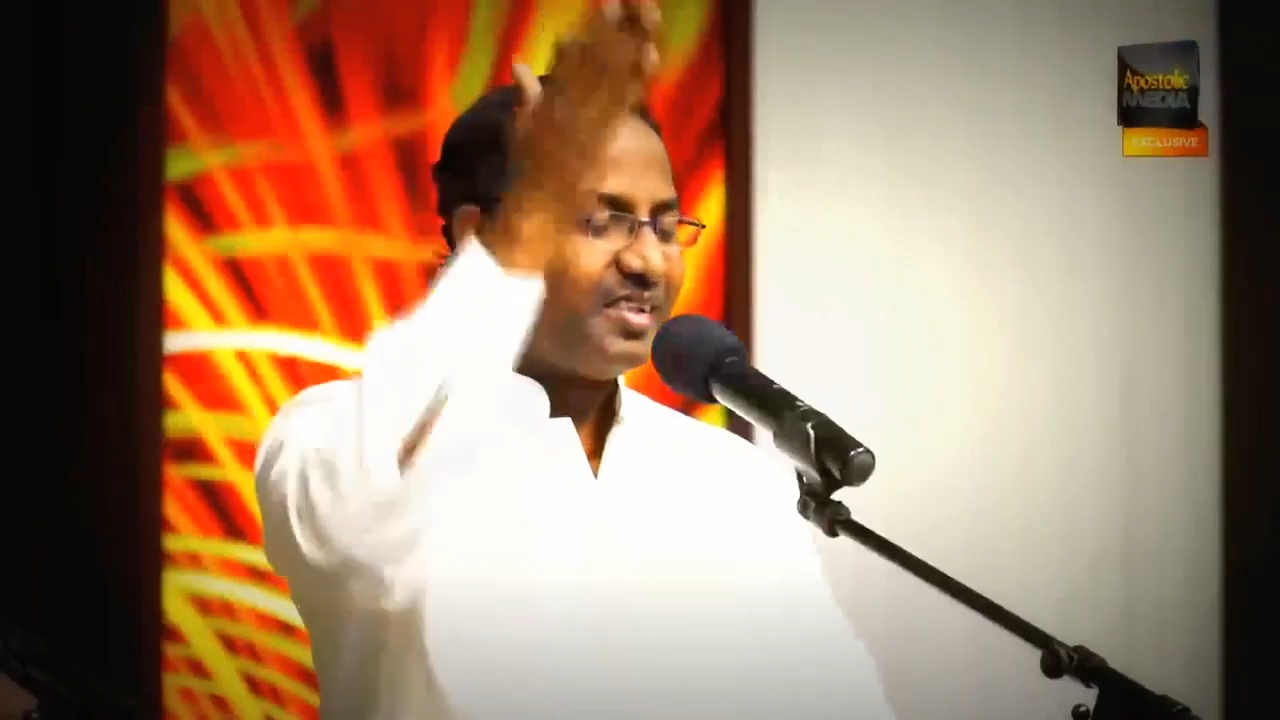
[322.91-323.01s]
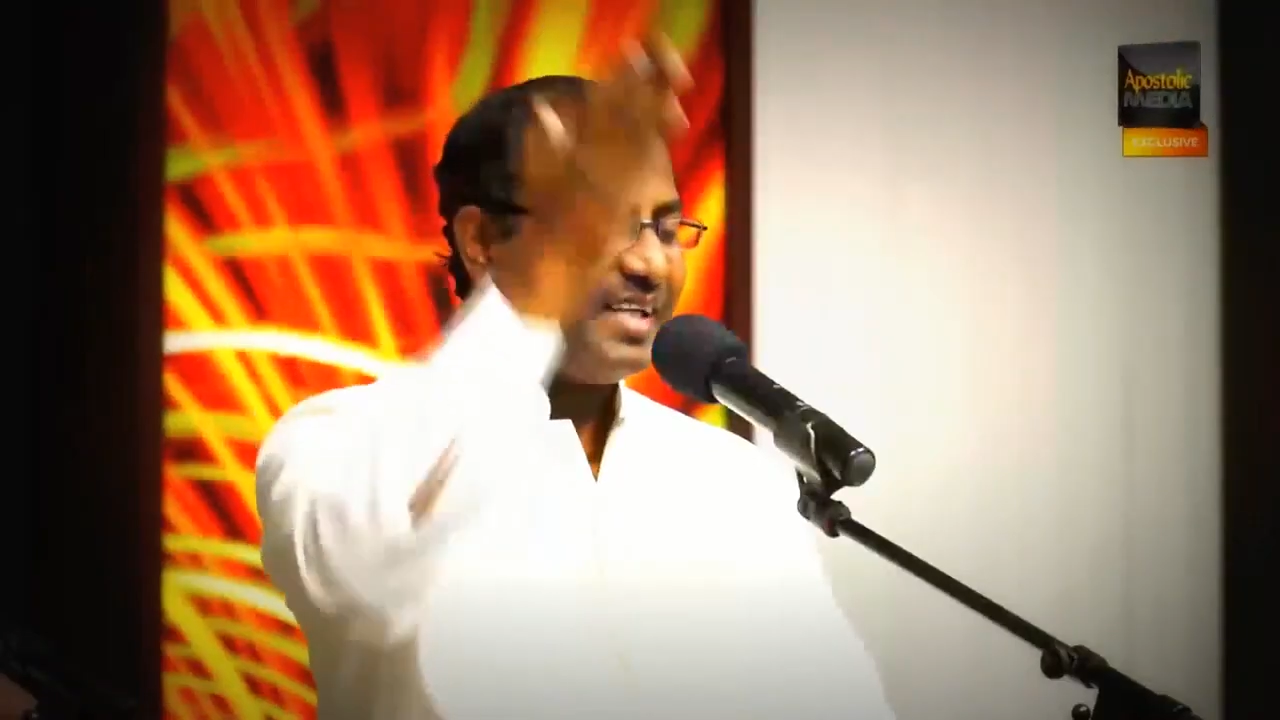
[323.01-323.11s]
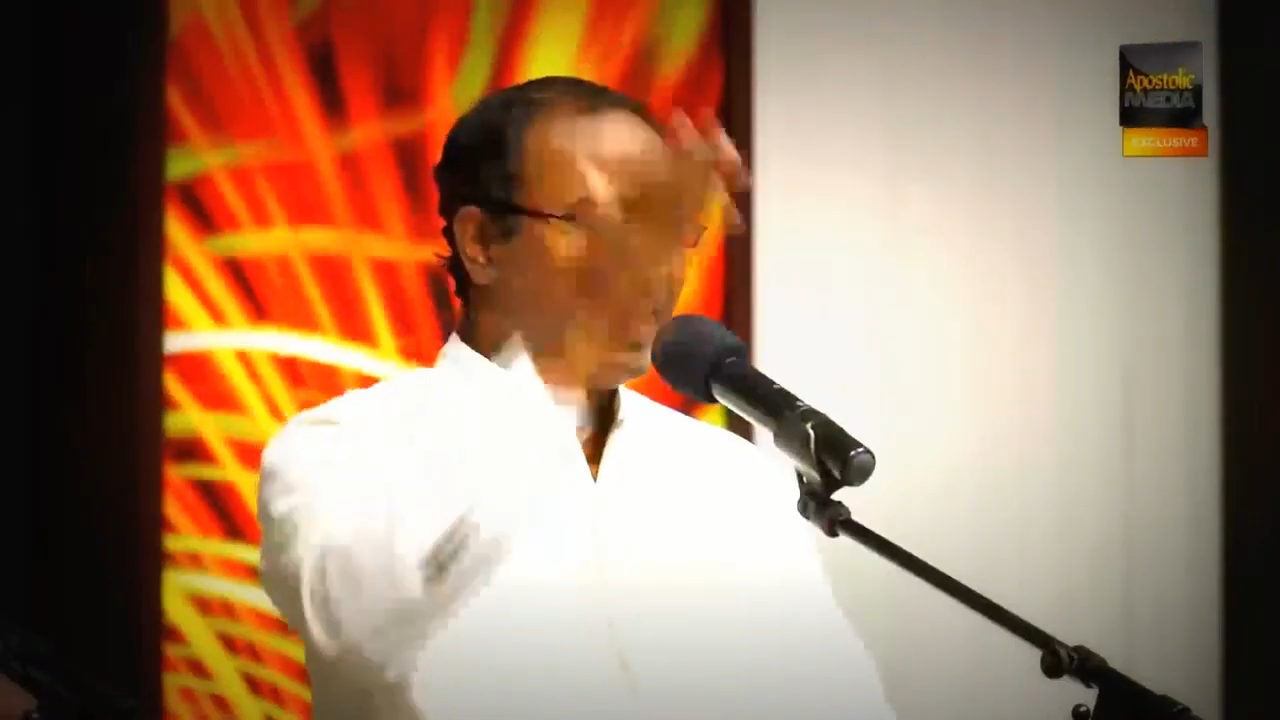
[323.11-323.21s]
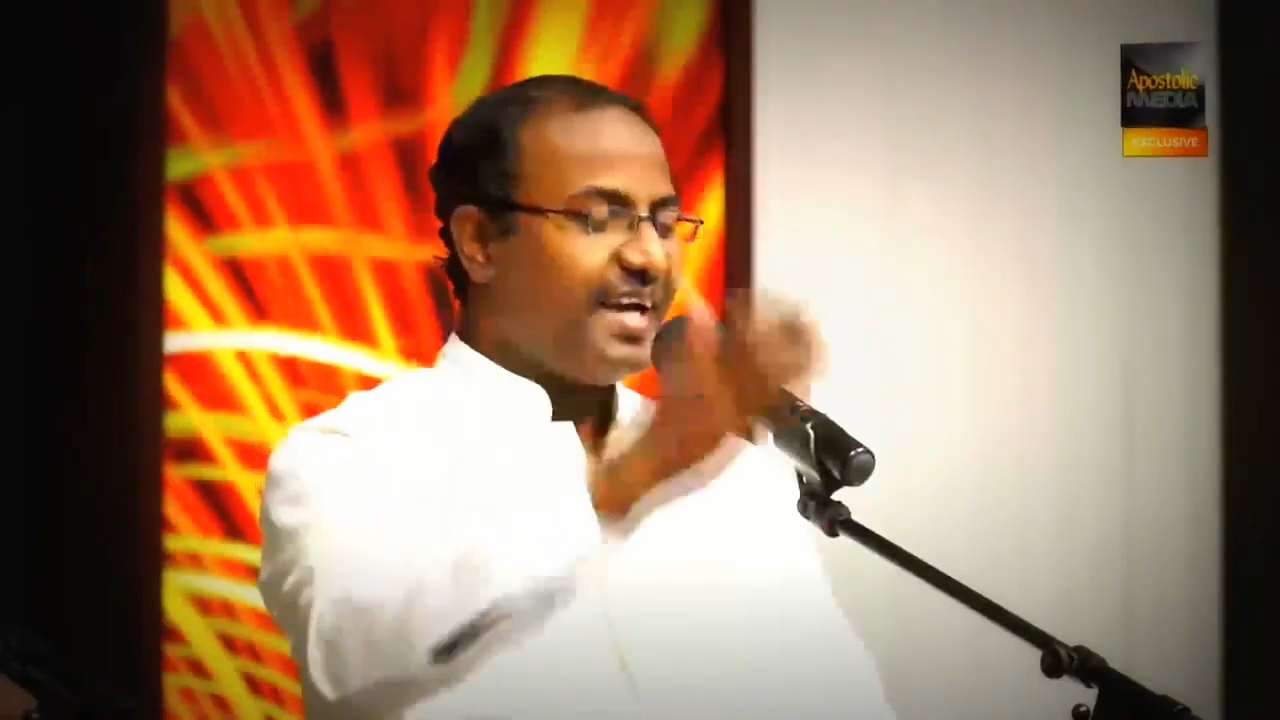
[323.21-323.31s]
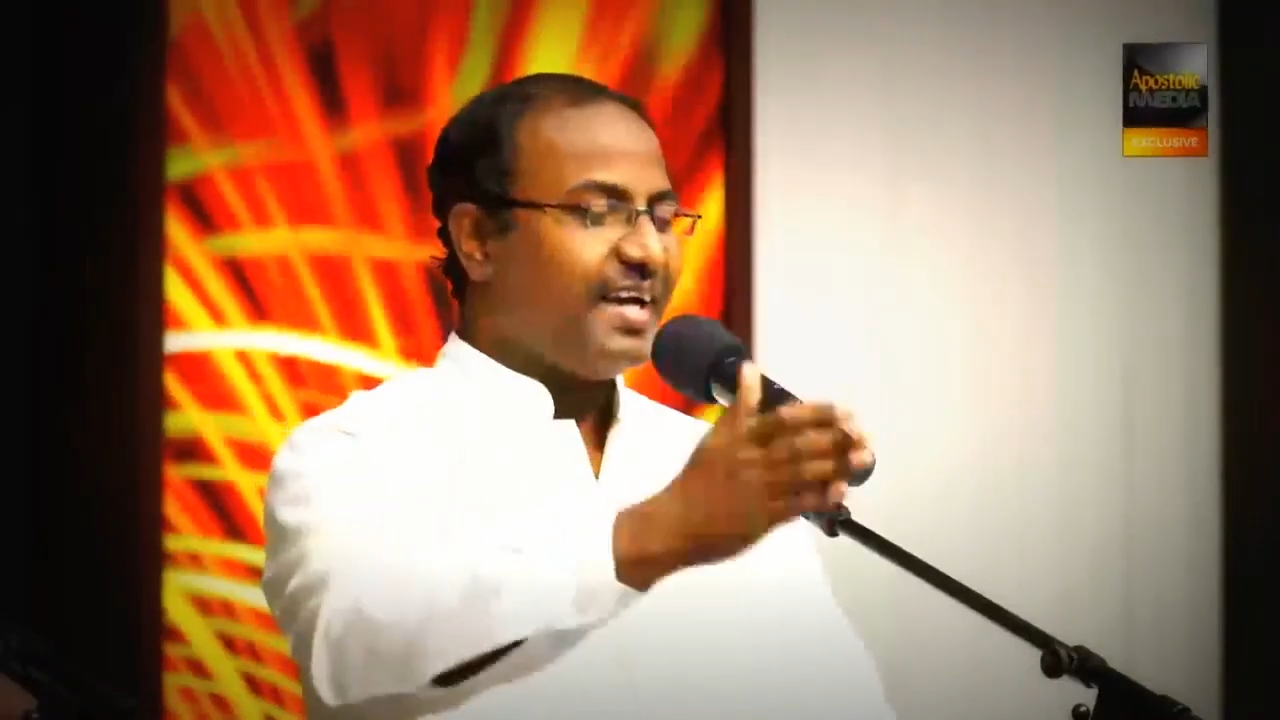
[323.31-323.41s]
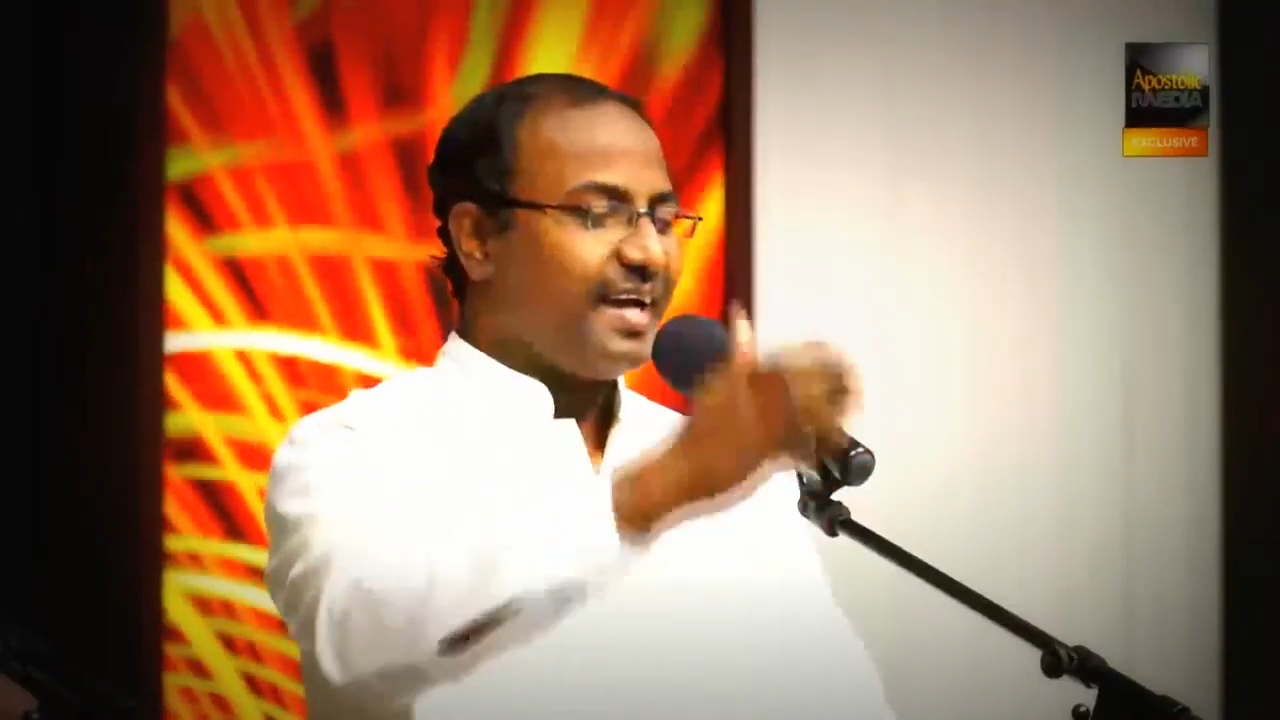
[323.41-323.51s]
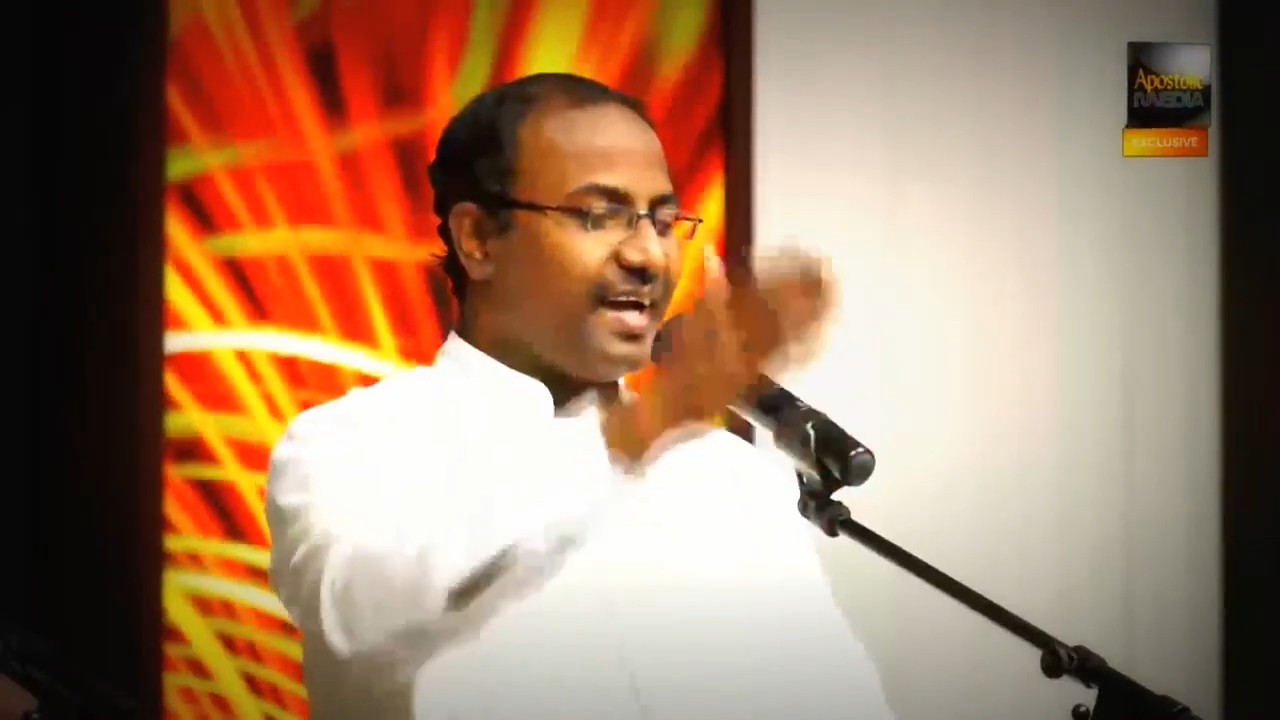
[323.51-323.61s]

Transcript: stay